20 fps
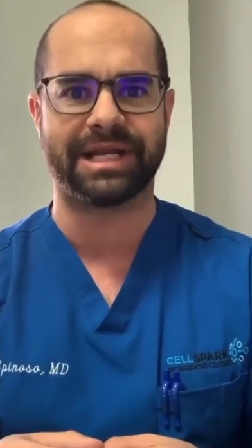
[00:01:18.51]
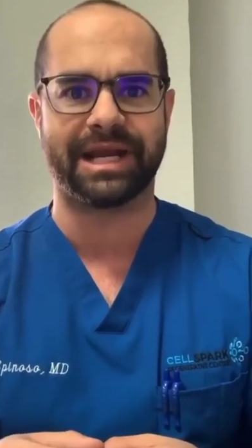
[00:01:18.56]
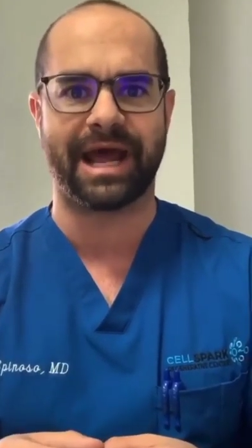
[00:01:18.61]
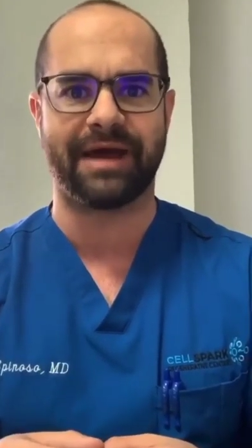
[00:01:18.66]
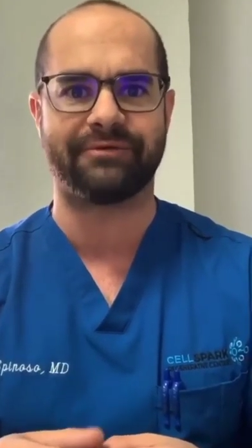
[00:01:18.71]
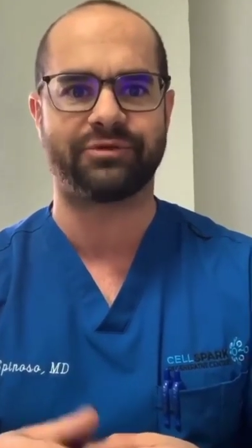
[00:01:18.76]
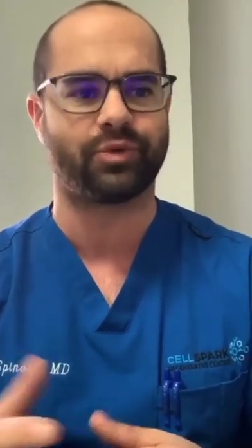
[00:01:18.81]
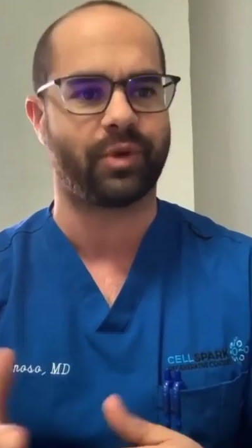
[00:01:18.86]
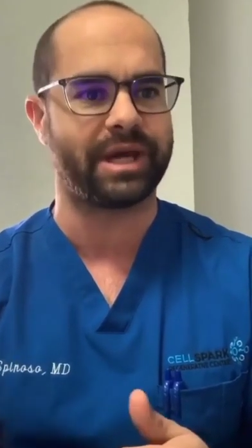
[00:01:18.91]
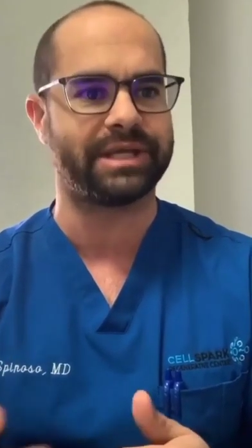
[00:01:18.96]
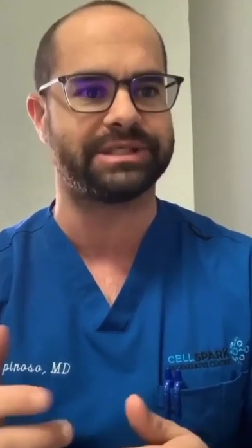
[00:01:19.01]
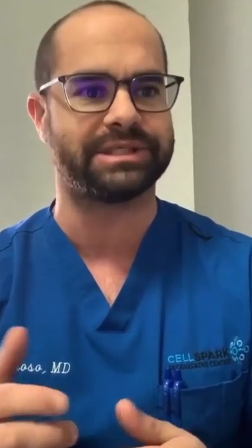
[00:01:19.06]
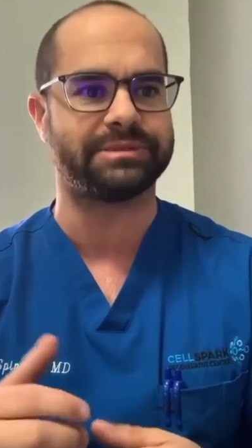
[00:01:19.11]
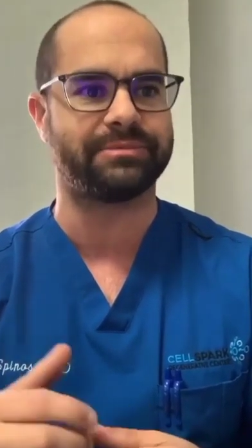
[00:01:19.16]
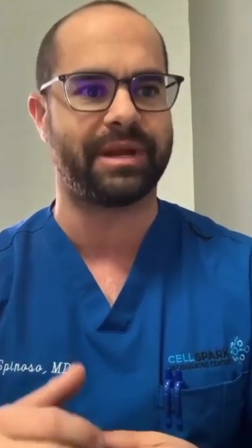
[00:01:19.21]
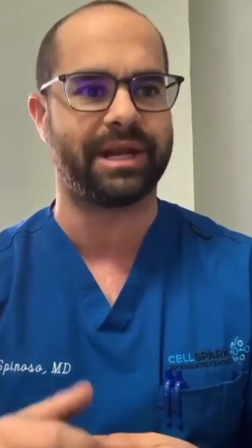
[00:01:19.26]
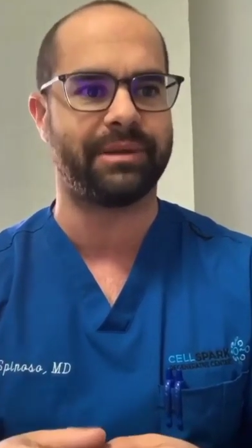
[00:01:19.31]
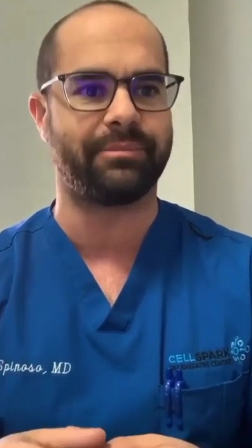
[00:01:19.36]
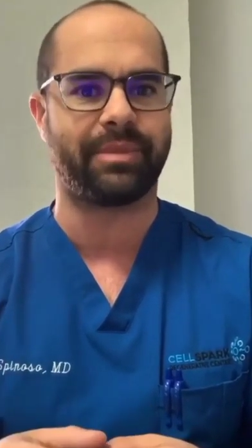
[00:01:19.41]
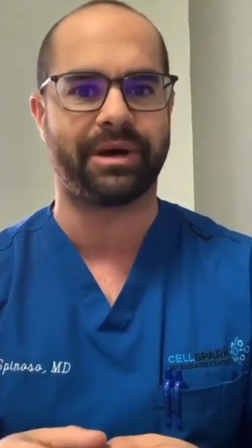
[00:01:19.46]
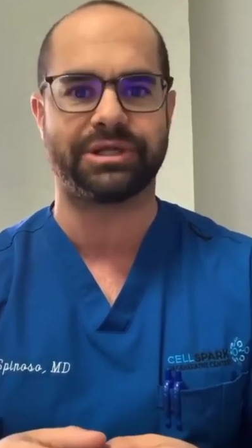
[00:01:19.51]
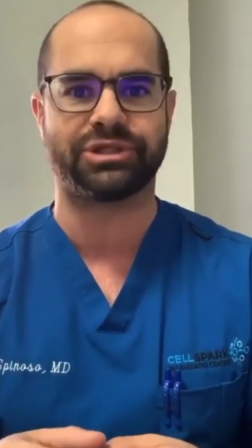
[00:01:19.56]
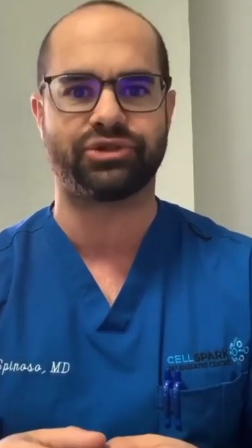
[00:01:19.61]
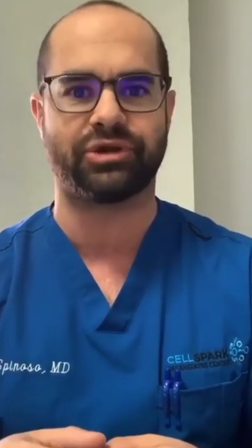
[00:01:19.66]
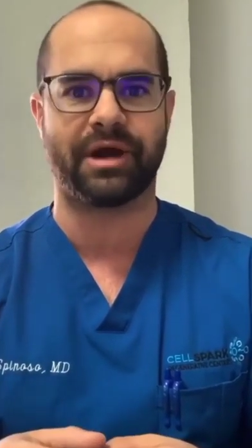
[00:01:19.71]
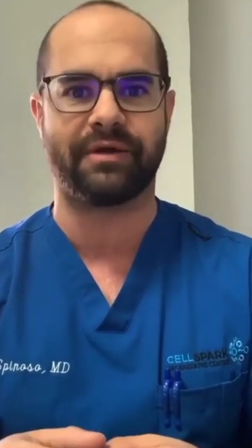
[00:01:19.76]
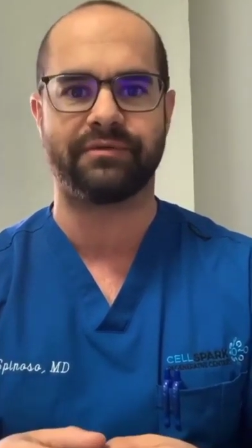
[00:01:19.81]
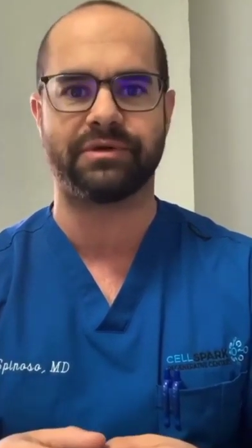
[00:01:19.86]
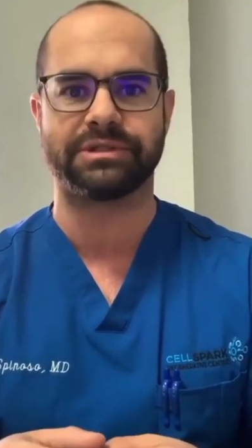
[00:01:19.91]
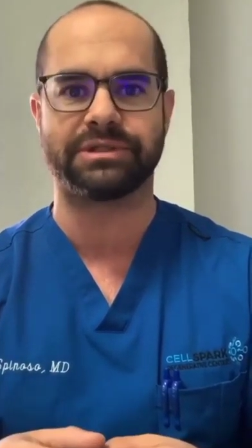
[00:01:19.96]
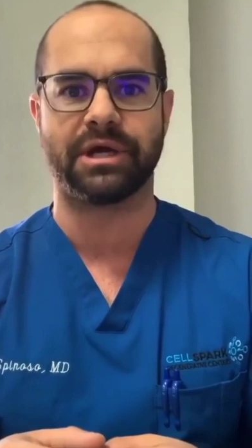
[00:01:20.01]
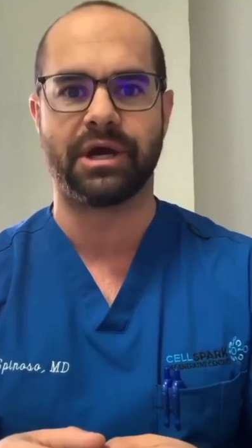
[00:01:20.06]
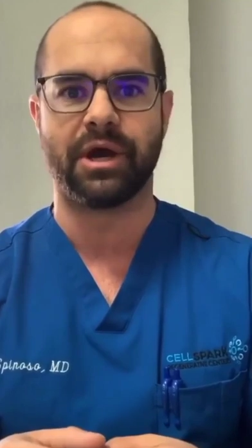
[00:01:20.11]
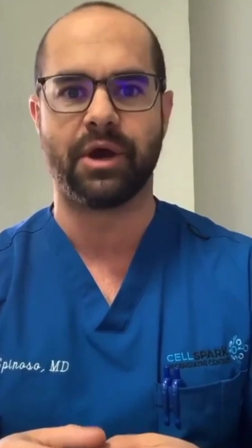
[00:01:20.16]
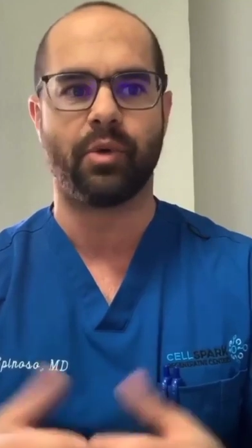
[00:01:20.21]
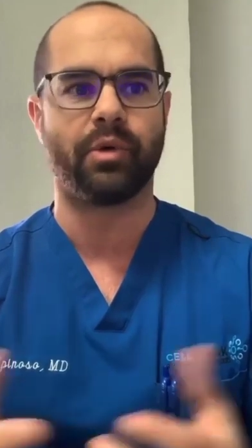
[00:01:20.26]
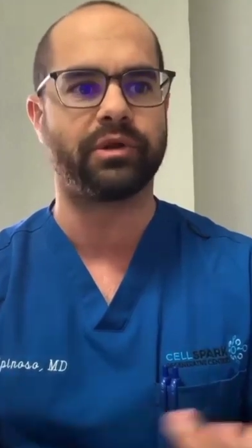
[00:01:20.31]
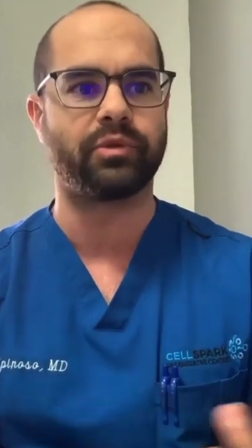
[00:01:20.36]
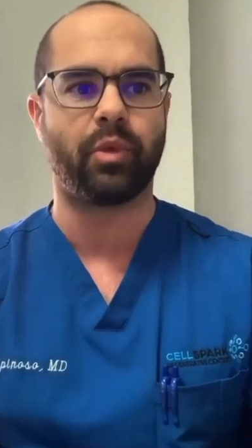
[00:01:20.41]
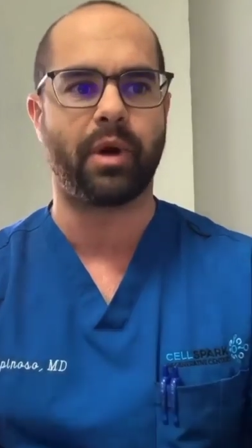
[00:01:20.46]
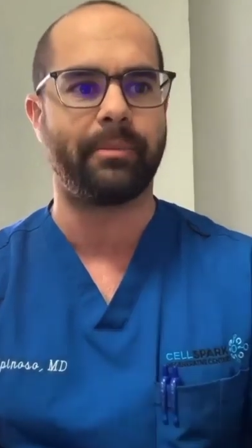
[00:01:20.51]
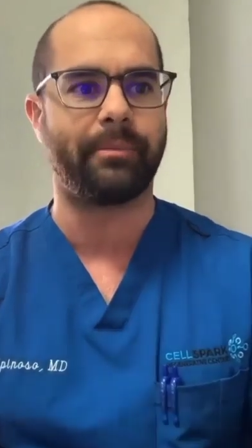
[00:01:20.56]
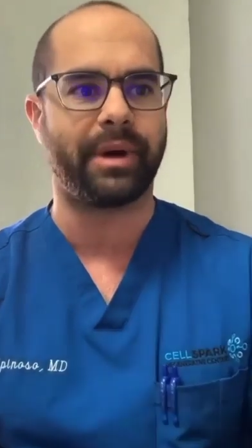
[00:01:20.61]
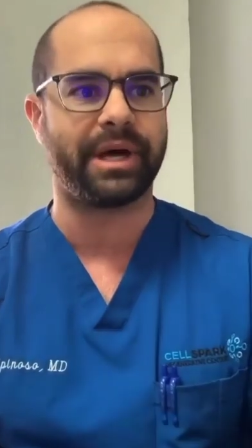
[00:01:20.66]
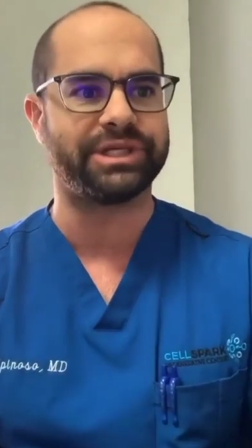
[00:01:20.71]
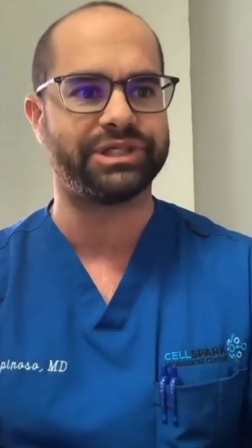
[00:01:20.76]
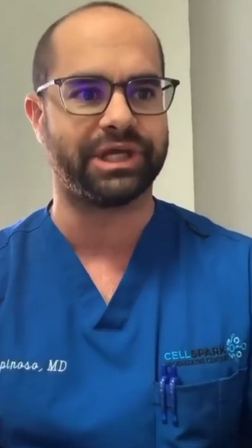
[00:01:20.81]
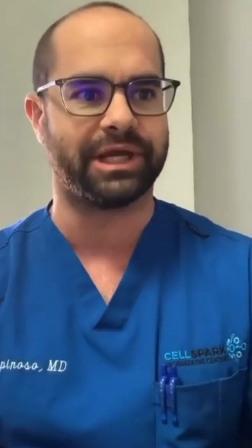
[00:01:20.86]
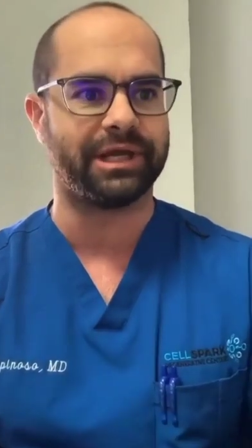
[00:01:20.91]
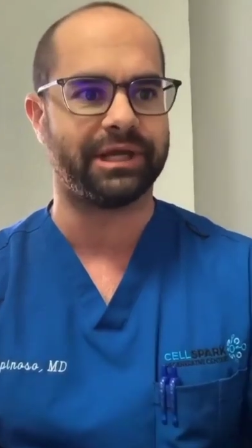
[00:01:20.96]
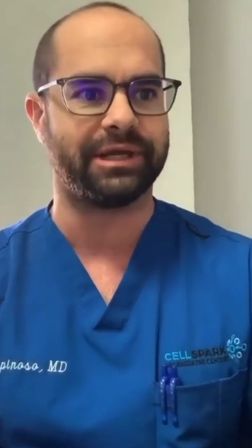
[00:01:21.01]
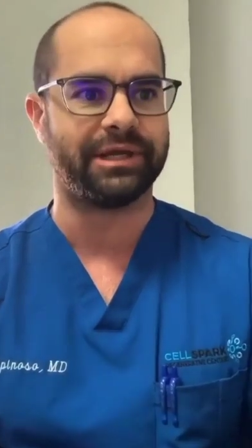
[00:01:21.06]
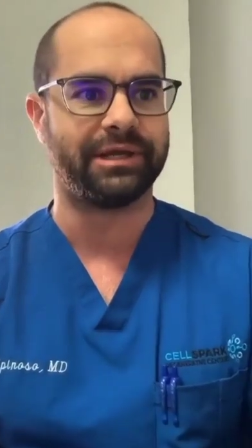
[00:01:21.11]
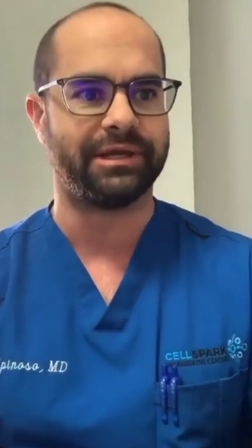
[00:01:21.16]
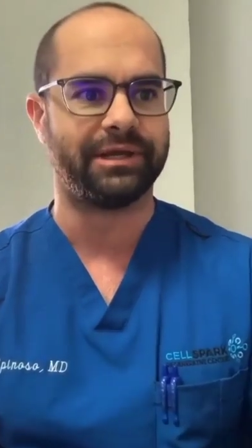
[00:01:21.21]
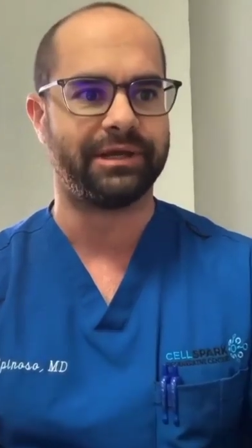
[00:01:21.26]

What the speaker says: and have twice as many bus drivers. With what budget?